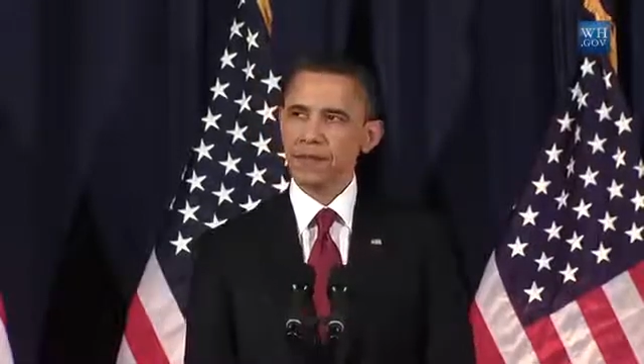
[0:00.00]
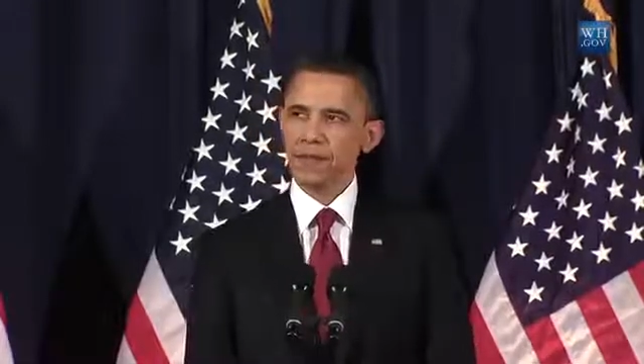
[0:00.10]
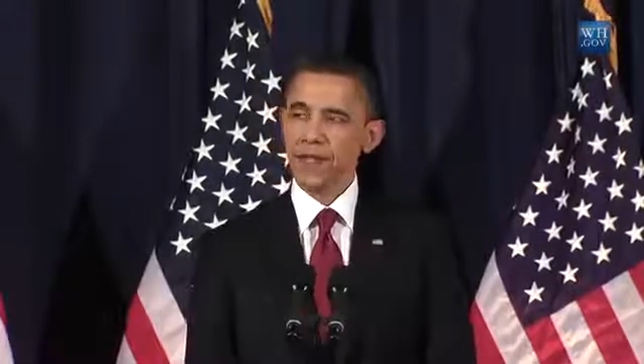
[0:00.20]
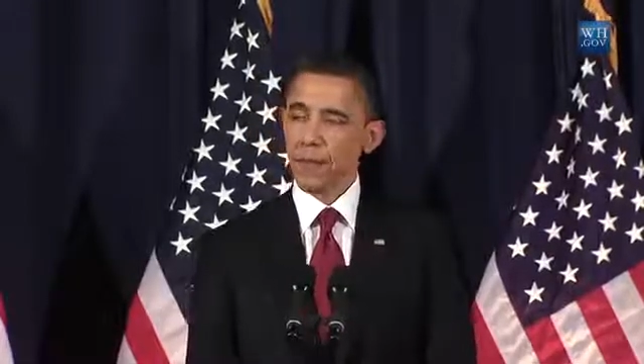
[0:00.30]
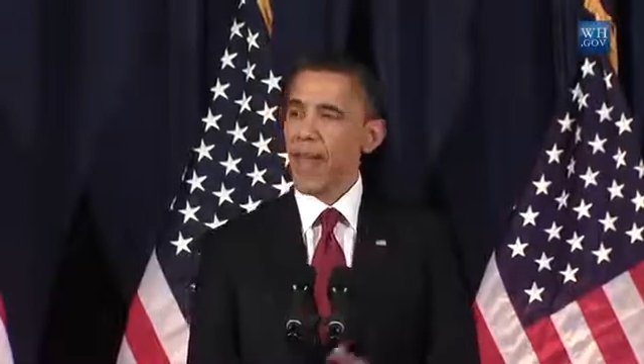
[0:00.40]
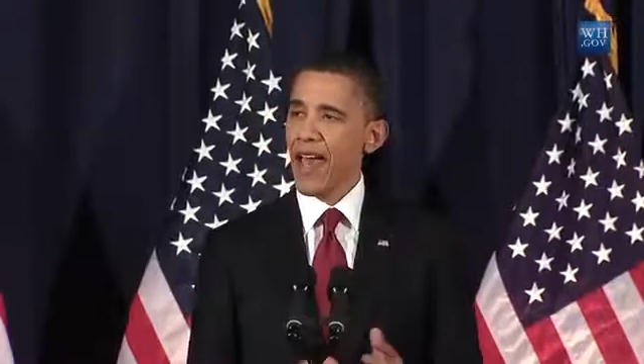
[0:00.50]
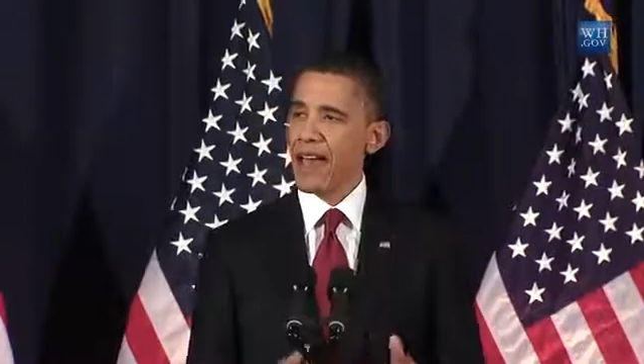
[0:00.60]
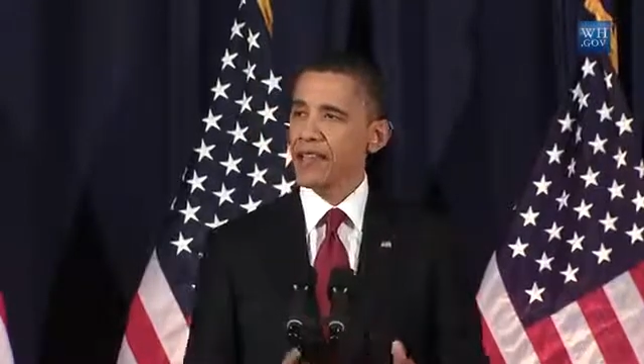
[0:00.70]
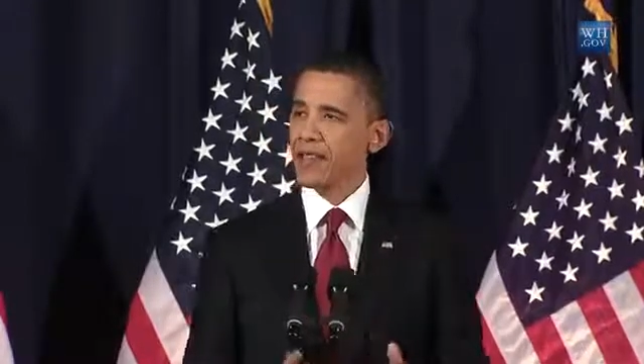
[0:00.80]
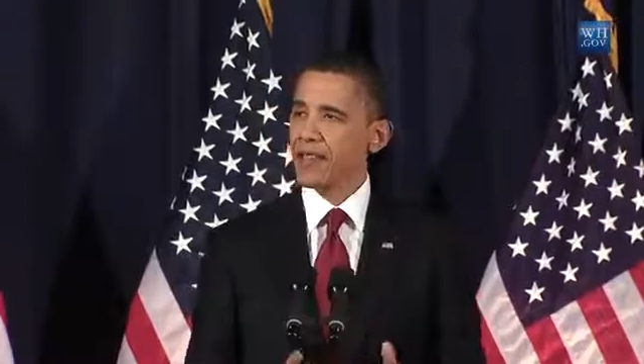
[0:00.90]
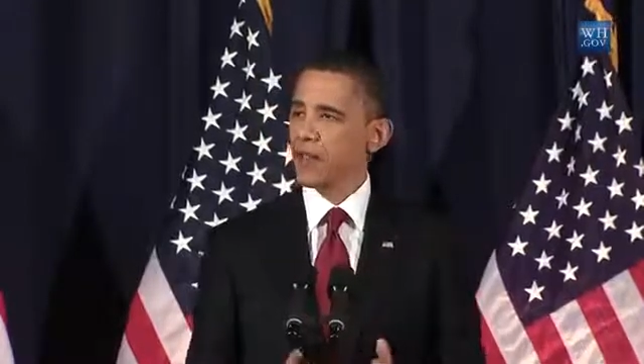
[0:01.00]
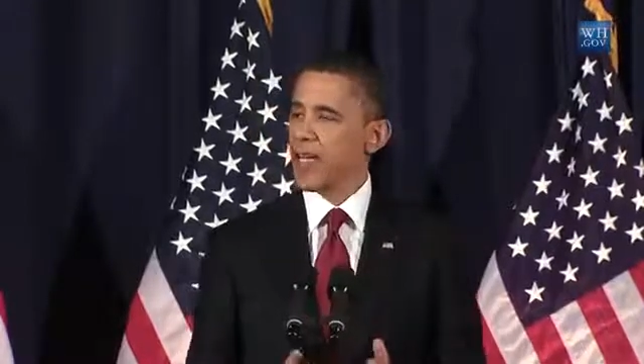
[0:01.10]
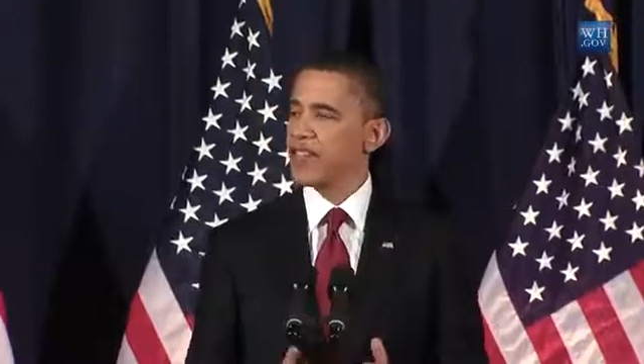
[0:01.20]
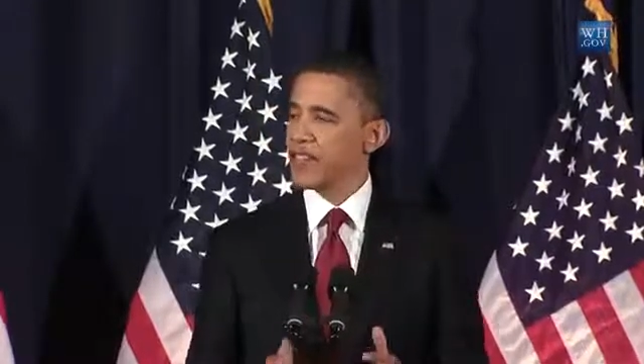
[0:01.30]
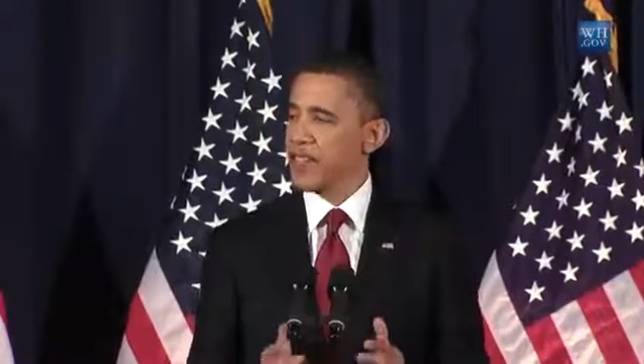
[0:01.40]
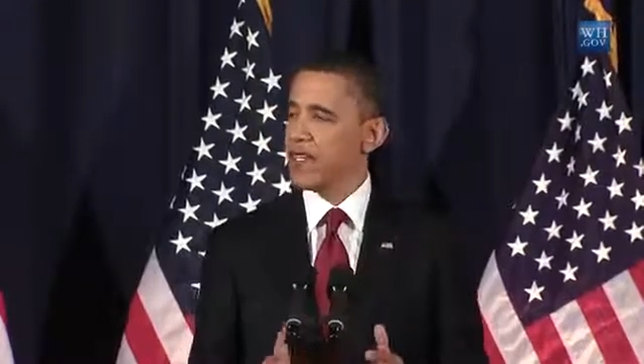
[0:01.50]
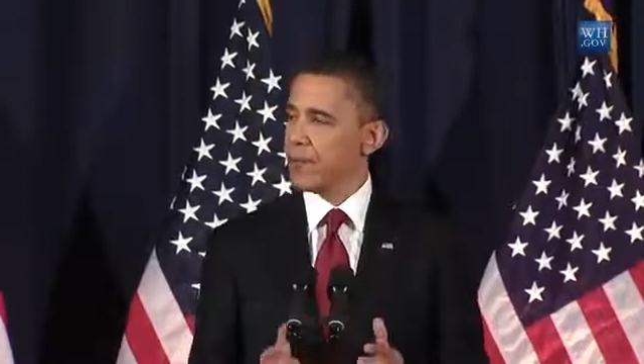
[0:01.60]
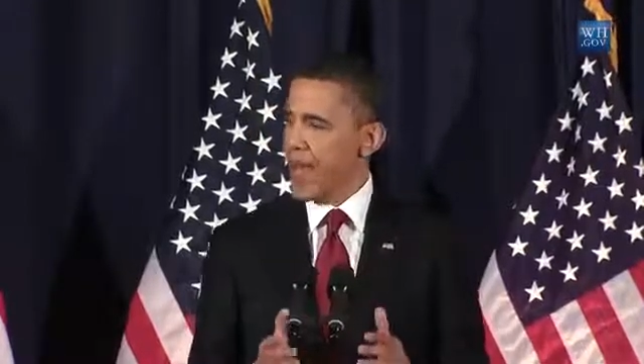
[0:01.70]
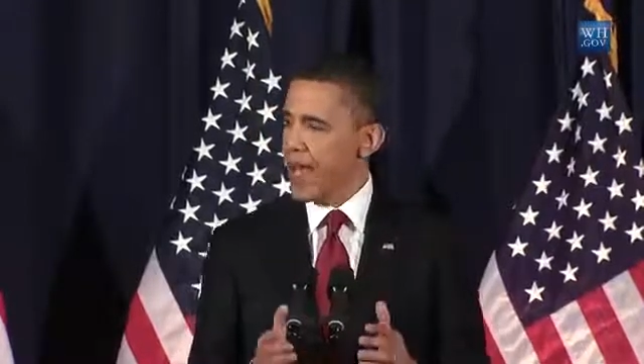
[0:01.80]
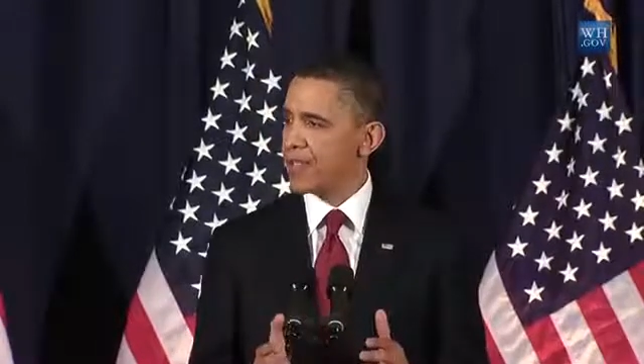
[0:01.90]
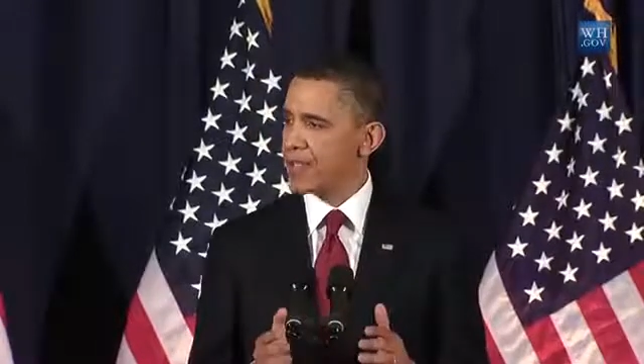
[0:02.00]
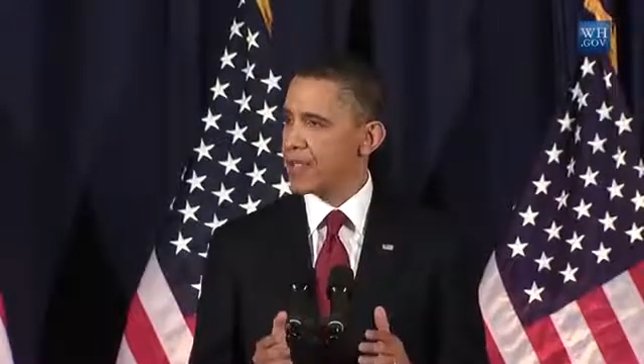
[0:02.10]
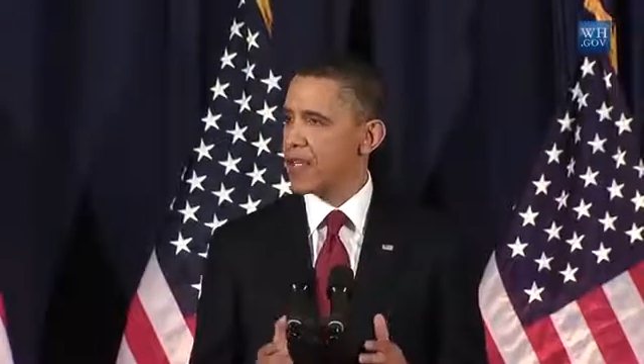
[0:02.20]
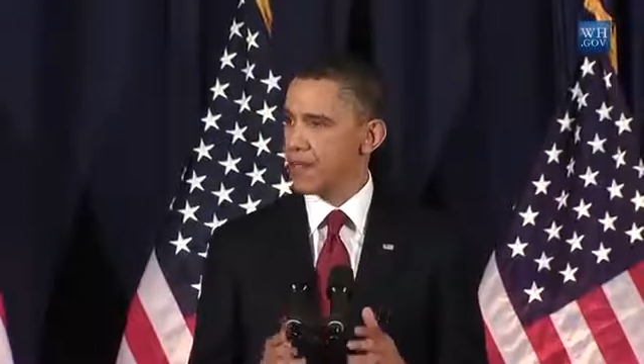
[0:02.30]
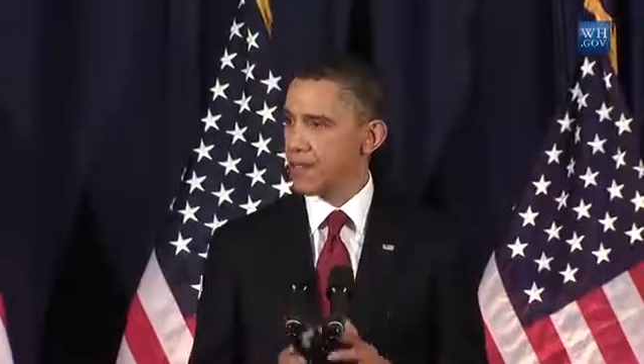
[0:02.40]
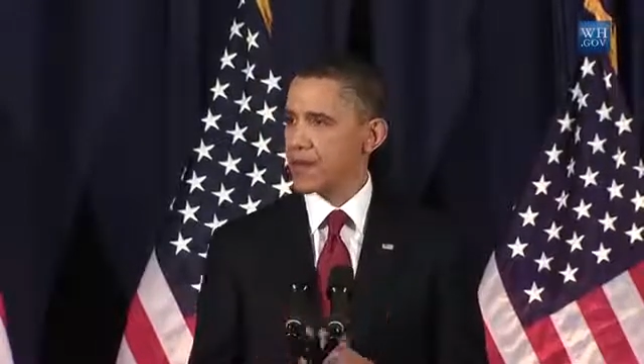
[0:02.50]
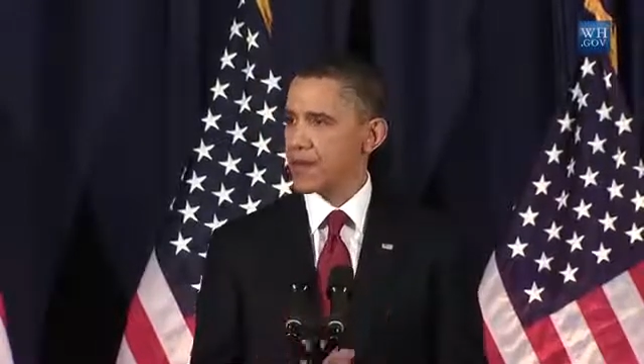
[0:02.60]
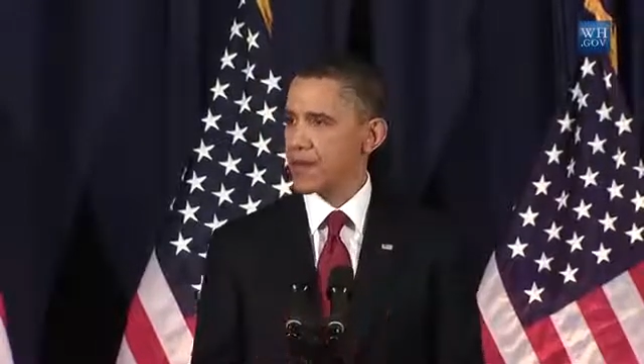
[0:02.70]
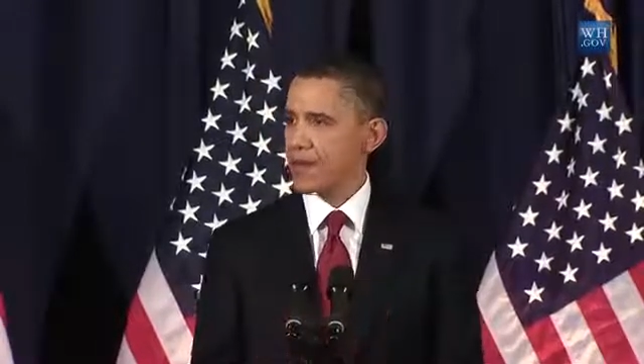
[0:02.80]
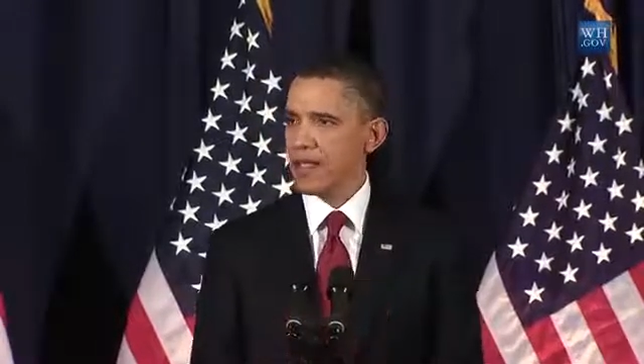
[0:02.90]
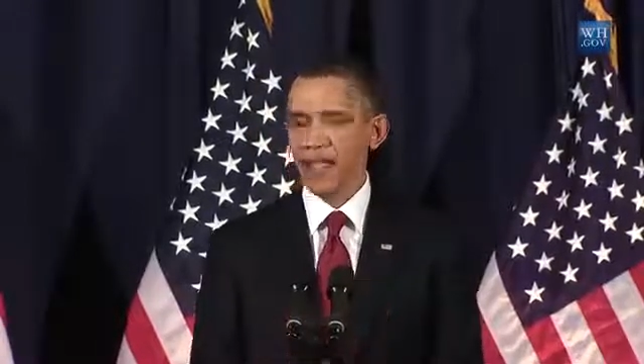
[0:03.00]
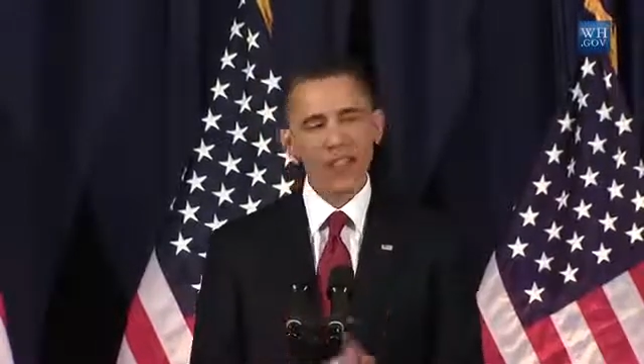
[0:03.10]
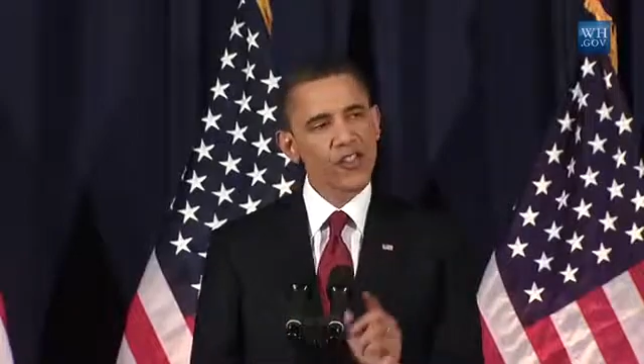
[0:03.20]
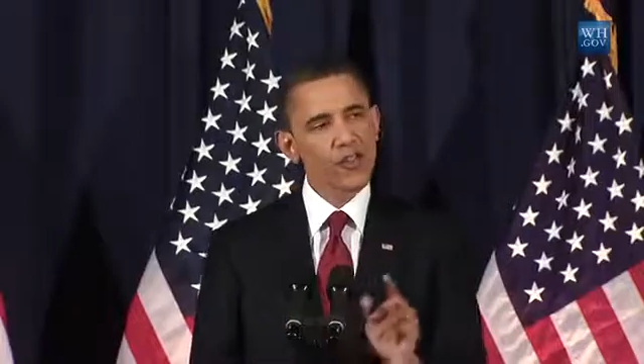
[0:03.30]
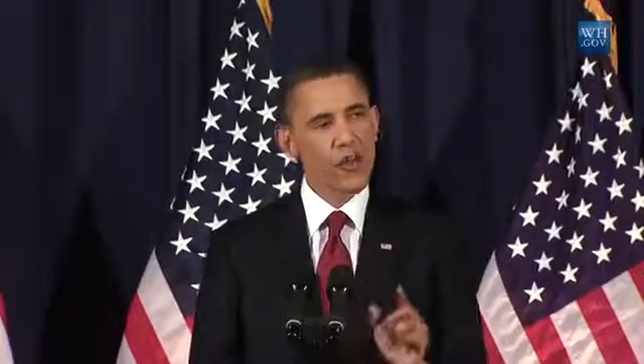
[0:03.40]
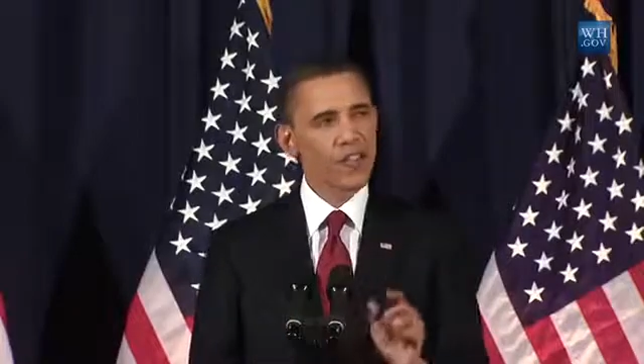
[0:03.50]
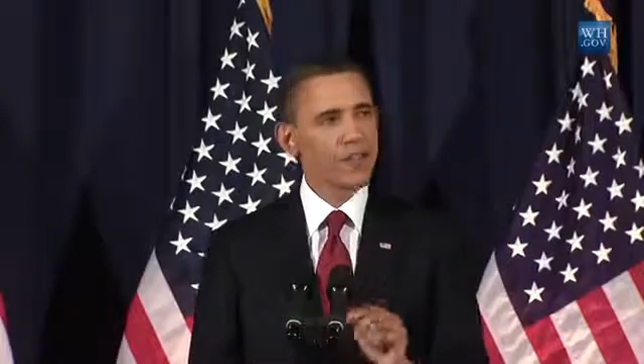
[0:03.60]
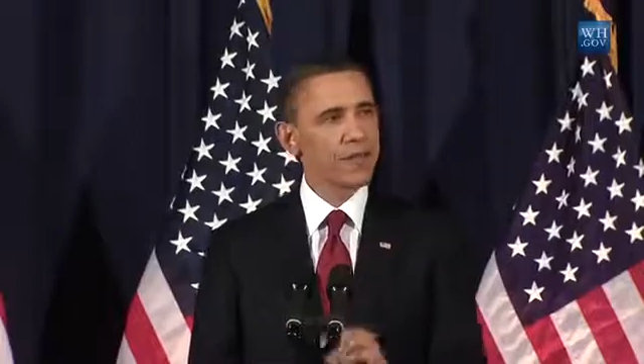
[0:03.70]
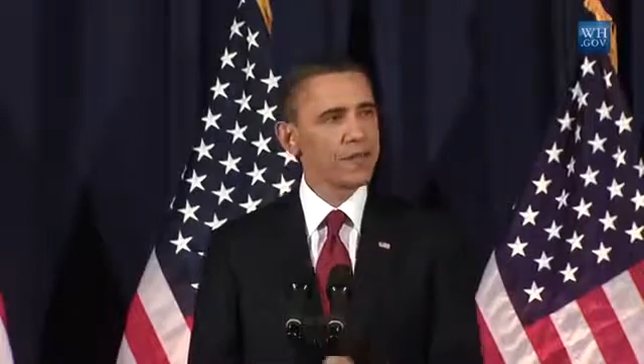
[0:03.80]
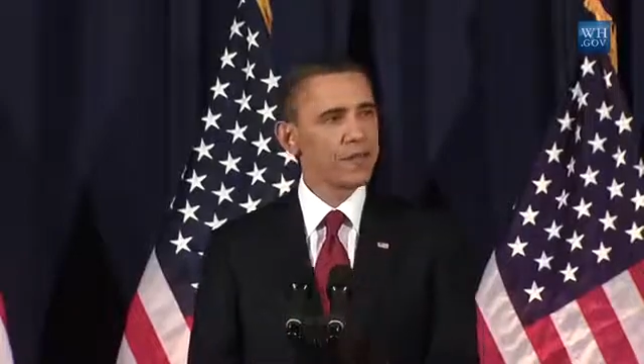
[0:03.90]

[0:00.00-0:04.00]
In the past, we had seen him hang civilians in the streets